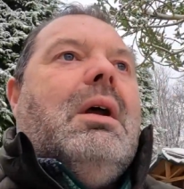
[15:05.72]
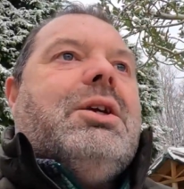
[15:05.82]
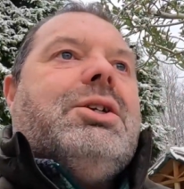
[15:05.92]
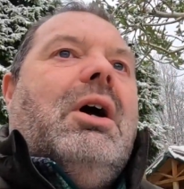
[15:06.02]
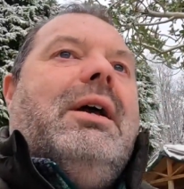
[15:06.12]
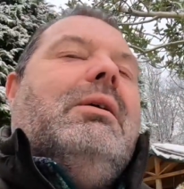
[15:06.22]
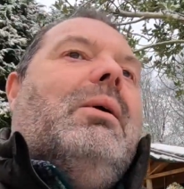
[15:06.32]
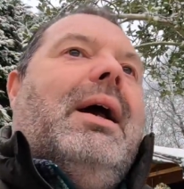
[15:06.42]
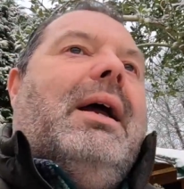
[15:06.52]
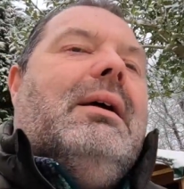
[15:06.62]
So
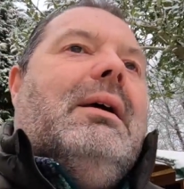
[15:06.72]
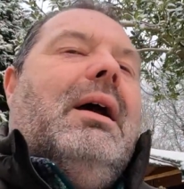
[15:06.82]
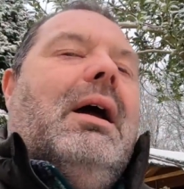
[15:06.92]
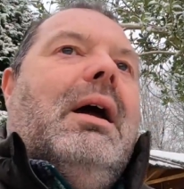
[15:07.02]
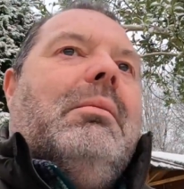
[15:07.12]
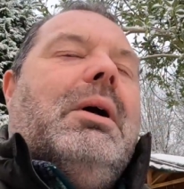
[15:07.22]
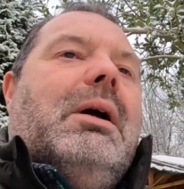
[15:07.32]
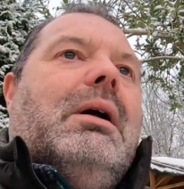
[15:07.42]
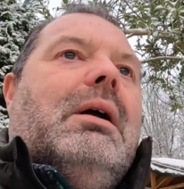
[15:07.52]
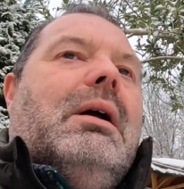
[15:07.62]
anyway,
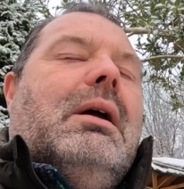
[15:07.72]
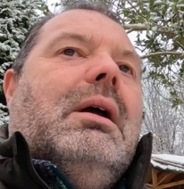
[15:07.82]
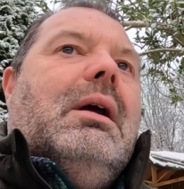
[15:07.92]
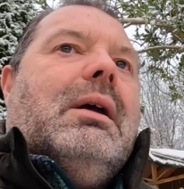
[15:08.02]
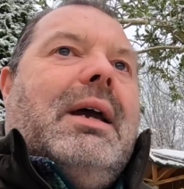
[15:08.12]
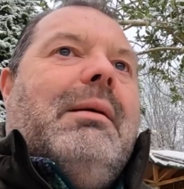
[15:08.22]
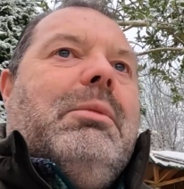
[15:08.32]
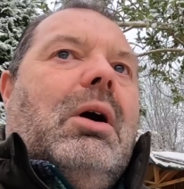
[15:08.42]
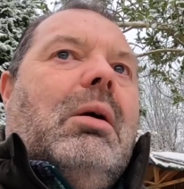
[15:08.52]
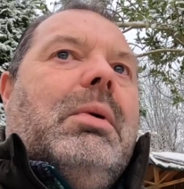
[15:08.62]
came
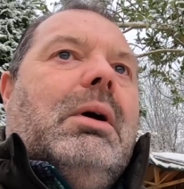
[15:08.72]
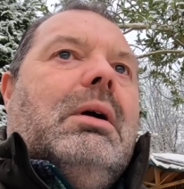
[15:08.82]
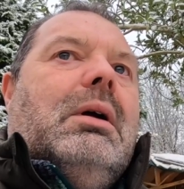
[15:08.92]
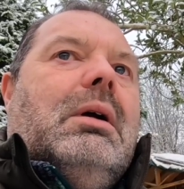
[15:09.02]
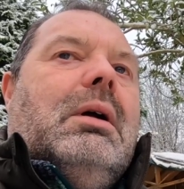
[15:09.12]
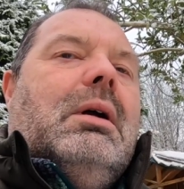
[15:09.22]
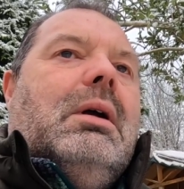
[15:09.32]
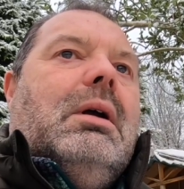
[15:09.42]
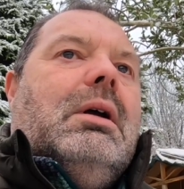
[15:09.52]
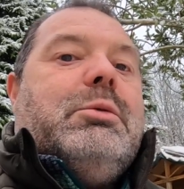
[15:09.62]
home,
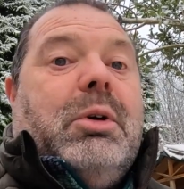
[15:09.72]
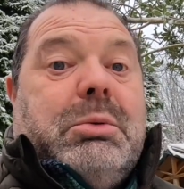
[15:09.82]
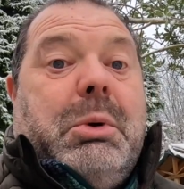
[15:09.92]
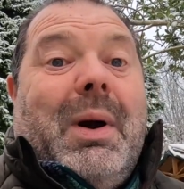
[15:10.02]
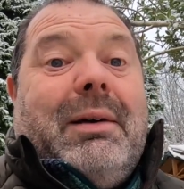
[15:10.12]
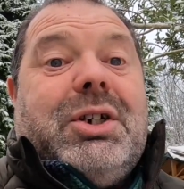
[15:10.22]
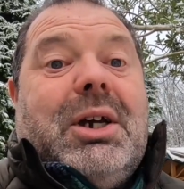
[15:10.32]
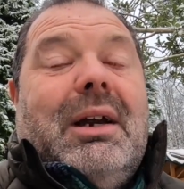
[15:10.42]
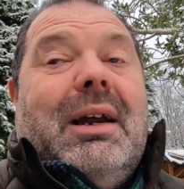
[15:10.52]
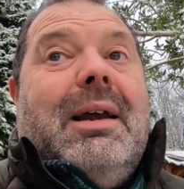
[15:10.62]
spoke to my wife
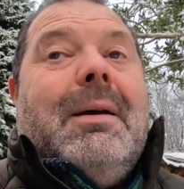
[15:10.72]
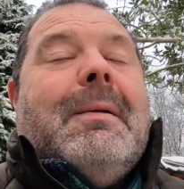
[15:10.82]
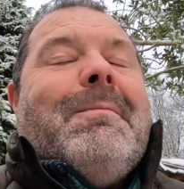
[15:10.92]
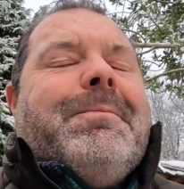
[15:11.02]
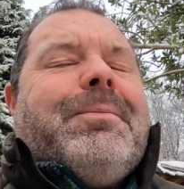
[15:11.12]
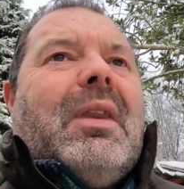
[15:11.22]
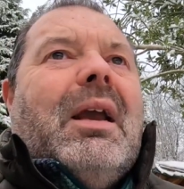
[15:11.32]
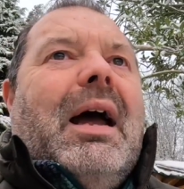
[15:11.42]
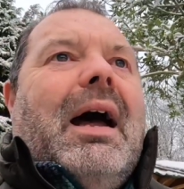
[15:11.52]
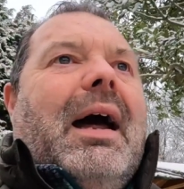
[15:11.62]
Shirley,
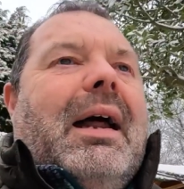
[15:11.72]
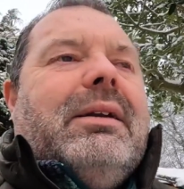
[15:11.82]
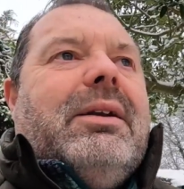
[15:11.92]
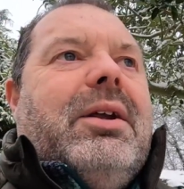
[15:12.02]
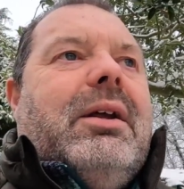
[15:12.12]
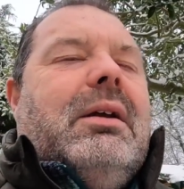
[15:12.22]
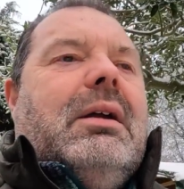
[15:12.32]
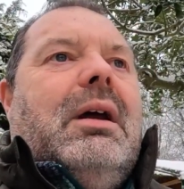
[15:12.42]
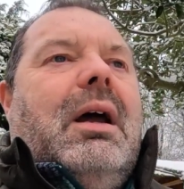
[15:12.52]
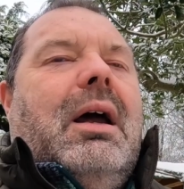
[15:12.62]
and
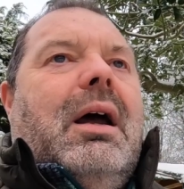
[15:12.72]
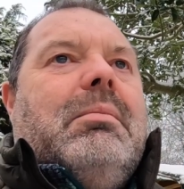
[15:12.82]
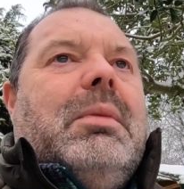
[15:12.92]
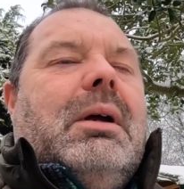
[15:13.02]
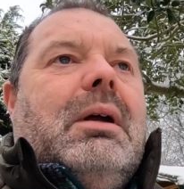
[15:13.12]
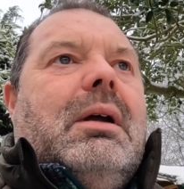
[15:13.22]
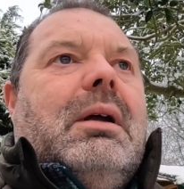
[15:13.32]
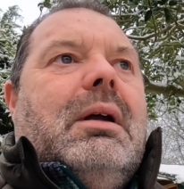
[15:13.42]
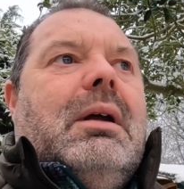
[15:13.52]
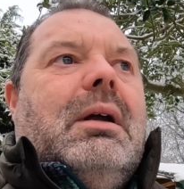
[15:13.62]
I
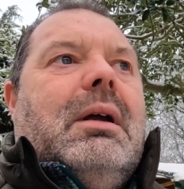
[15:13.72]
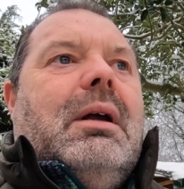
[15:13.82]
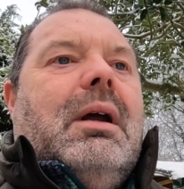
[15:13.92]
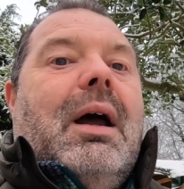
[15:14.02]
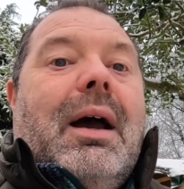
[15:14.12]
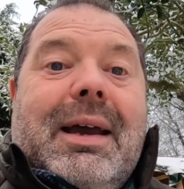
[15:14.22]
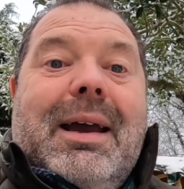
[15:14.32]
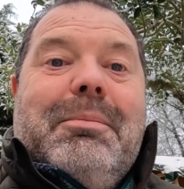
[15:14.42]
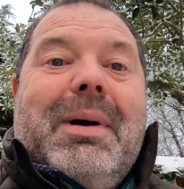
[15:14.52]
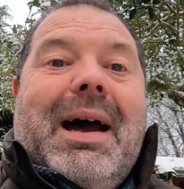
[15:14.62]

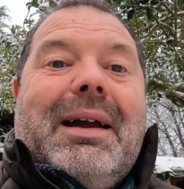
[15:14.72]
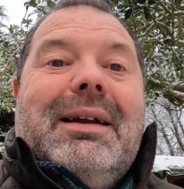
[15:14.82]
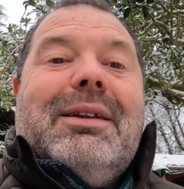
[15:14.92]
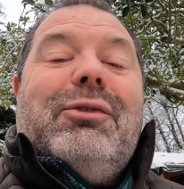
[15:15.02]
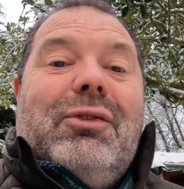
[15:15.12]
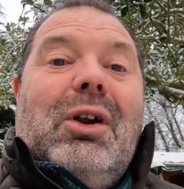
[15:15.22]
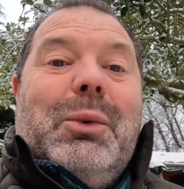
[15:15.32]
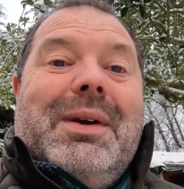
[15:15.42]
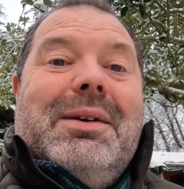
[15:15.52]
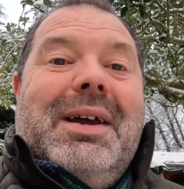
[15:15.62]
came back the
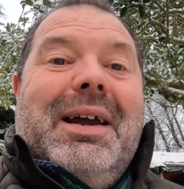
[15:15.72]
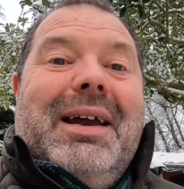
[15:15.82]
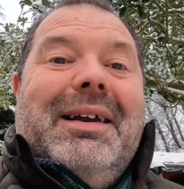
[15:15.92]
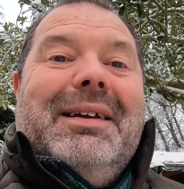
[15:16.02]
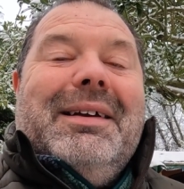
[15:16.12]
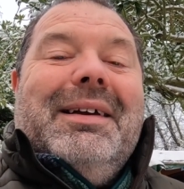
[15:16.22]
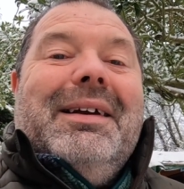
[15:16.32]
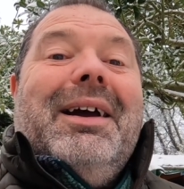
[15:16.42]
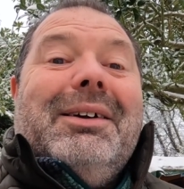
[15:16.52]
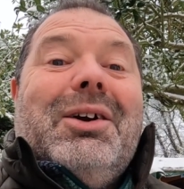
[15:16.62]
following day
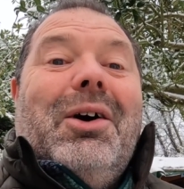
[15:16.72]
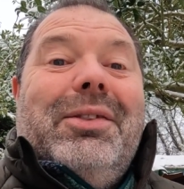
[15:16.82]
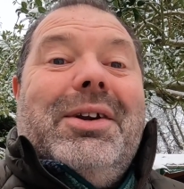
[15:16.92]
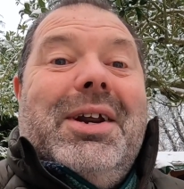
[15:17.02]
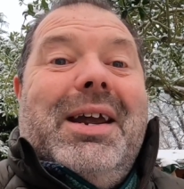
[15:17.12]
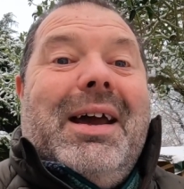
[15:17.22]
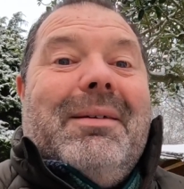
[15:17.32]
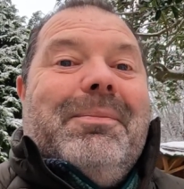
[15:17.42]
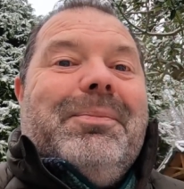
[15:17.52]
and got the deer.